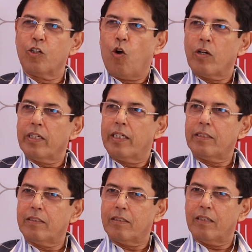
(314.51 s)

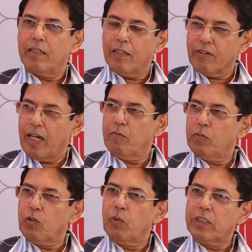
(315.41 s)
coconut rum,
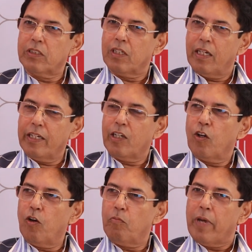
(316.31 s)
which is a
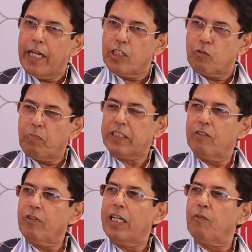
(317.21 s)
liqueur made
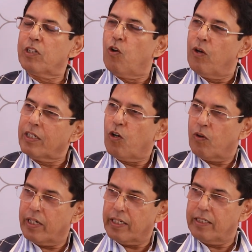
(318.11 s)
specifically with Goan
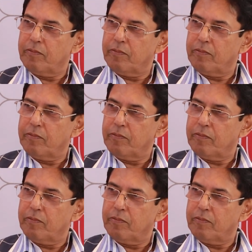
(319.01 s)
coconut.